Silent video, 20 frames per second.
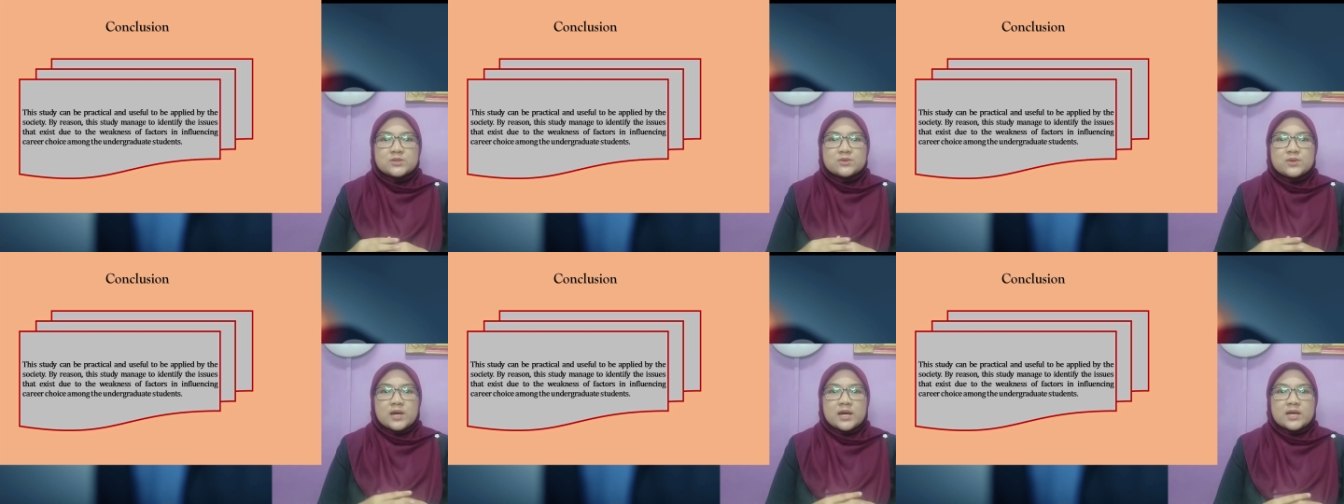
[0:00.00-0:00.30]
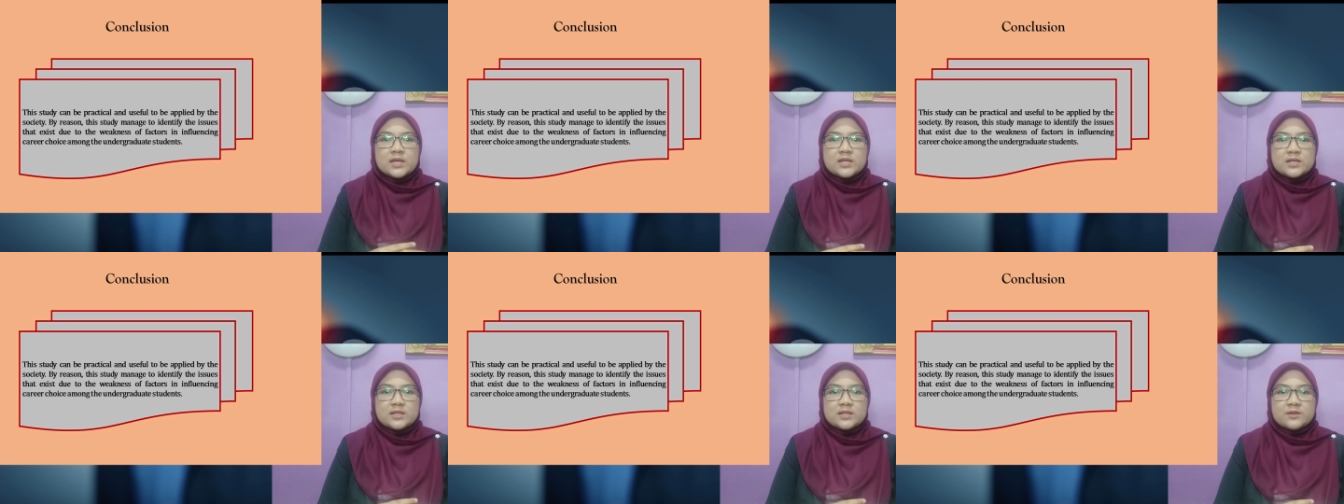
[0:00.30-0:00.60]
to
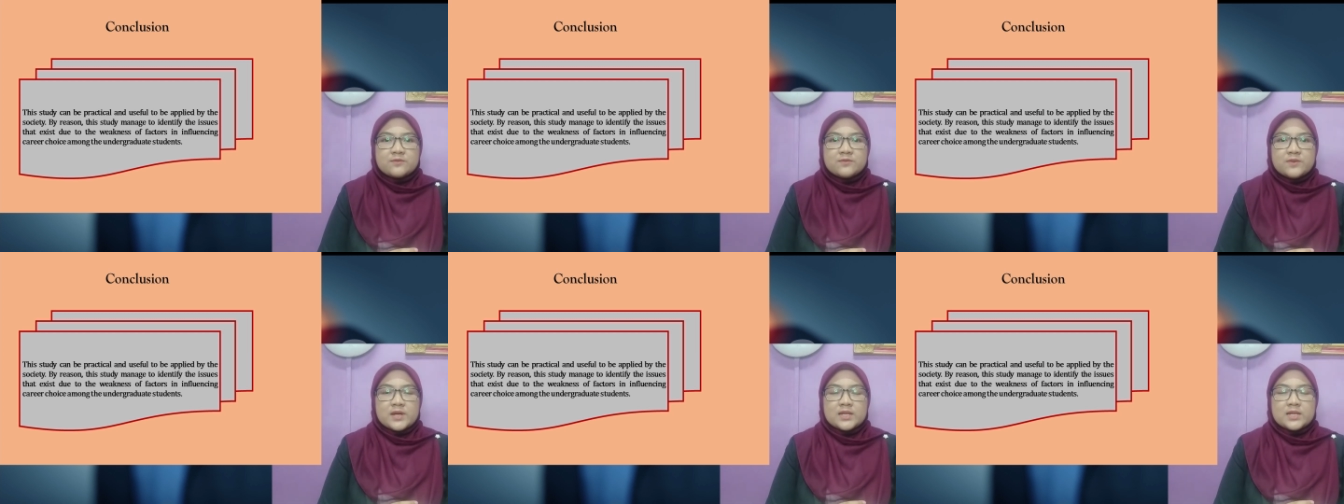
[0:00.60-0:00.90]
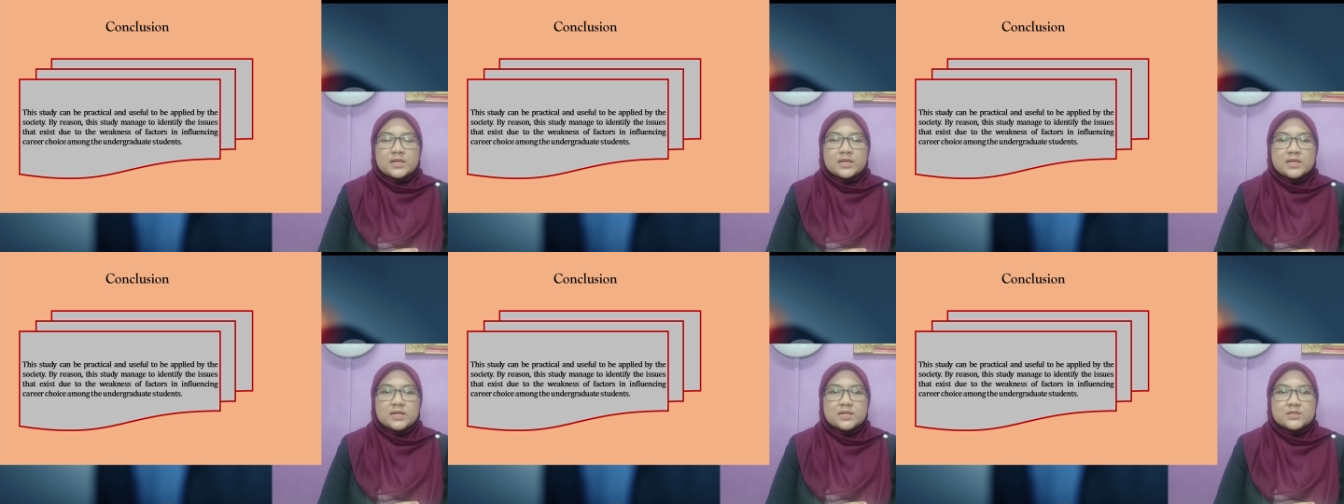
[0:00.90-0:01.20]
identify
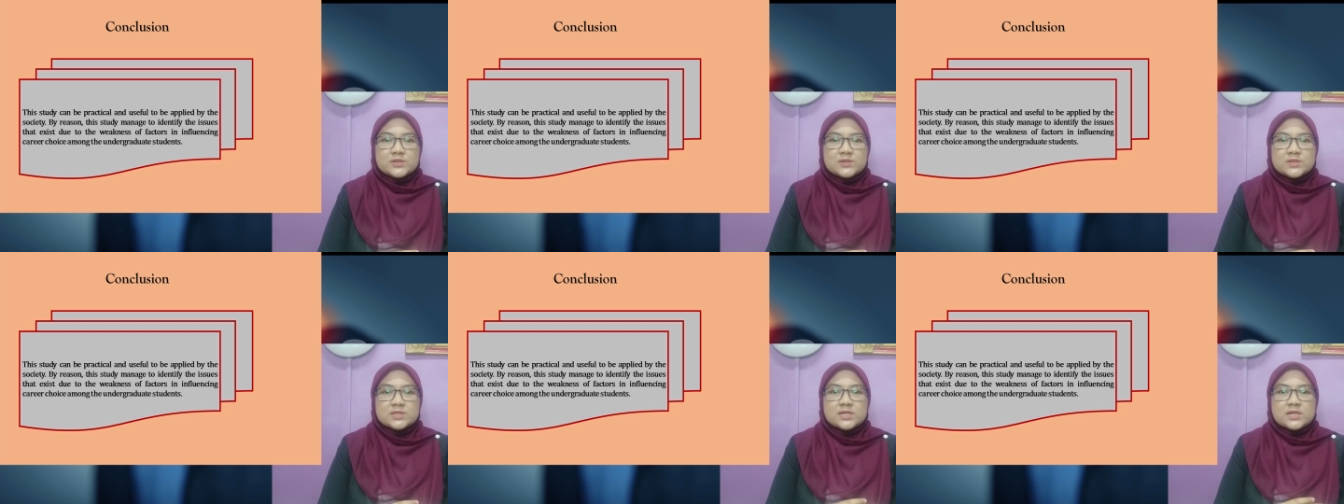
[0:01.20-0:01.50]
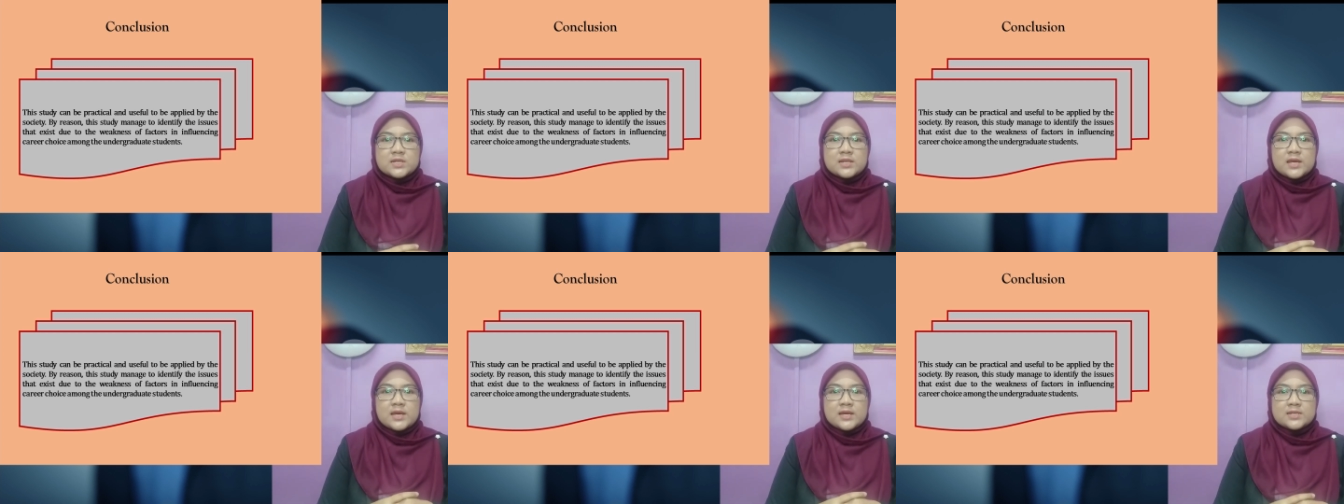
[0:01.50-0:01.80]
the issues
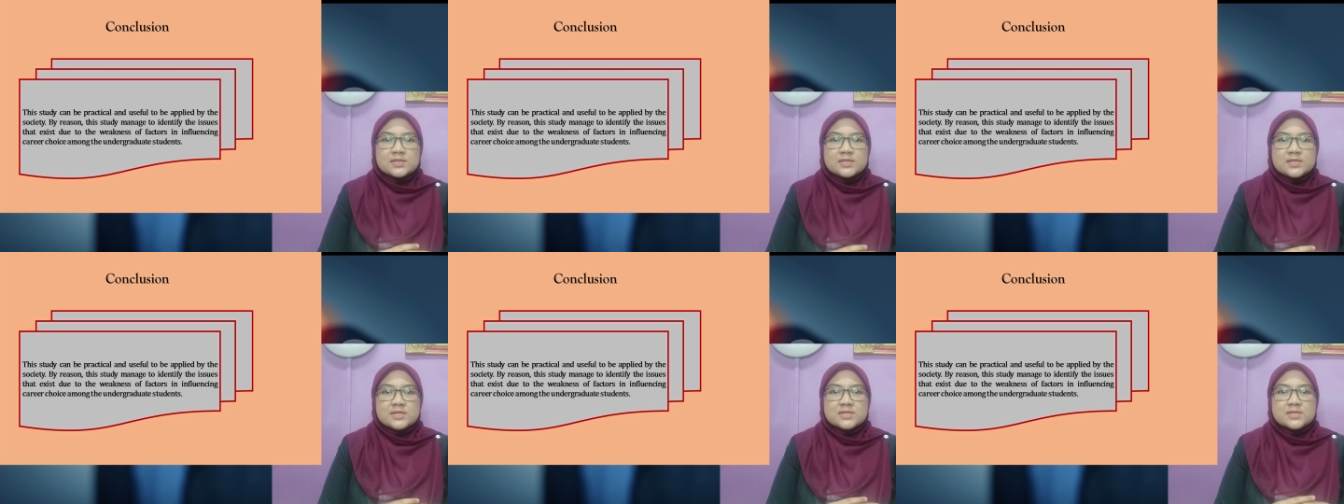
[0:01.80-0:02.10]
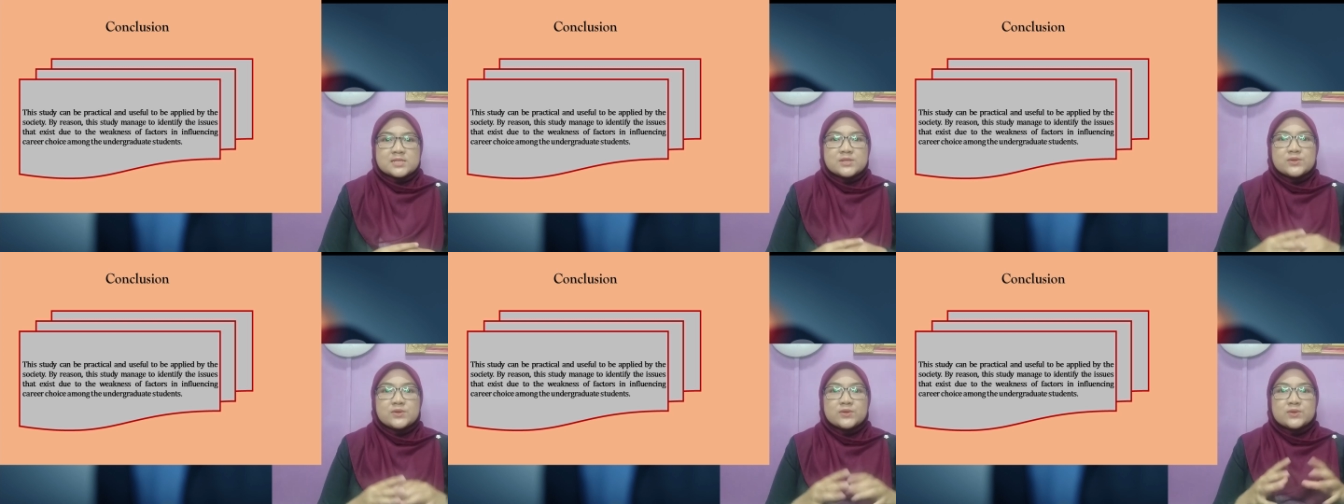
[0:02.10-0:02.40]
that
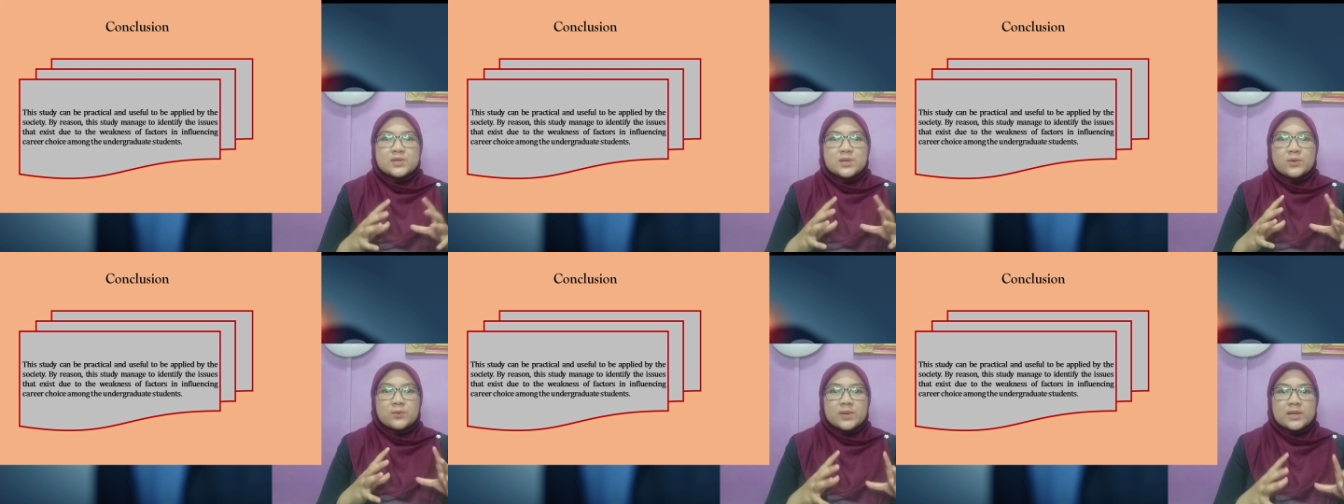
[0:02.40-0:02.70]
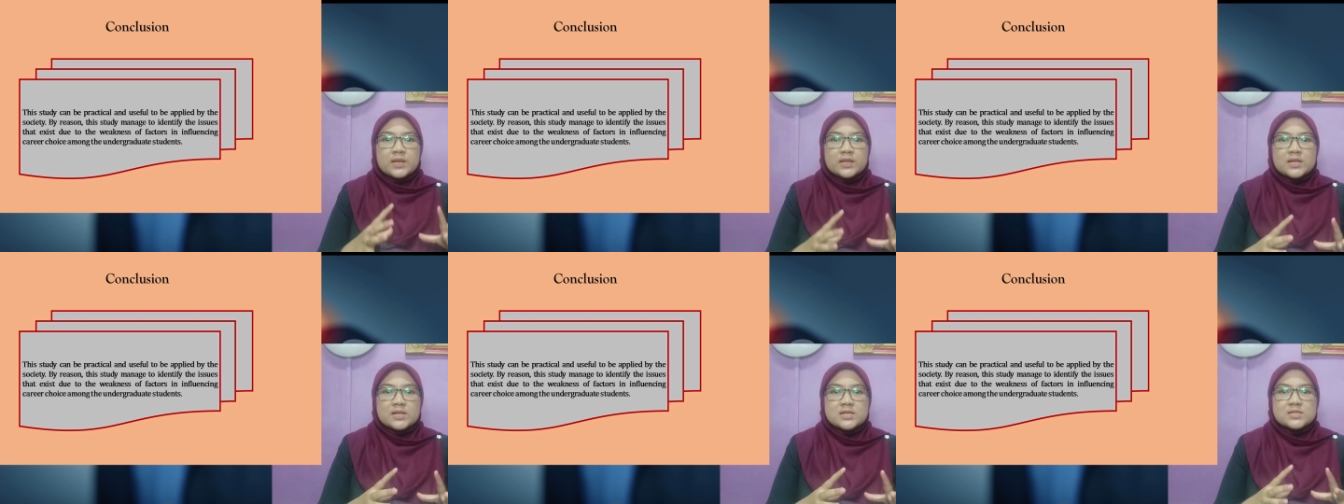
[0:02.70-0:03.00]
exist due to the
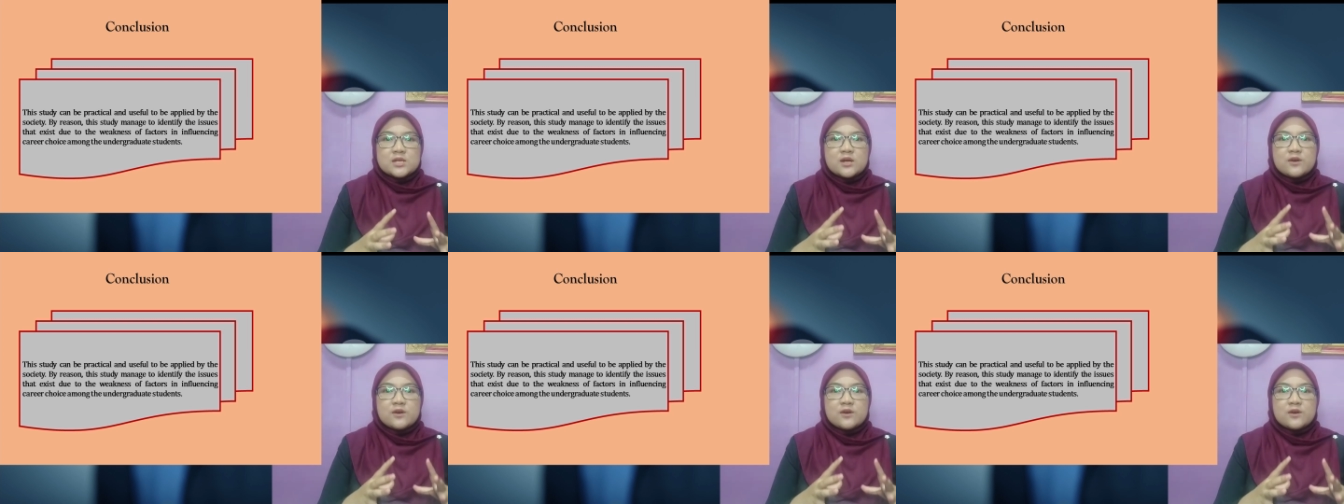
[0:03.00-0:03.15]
weakness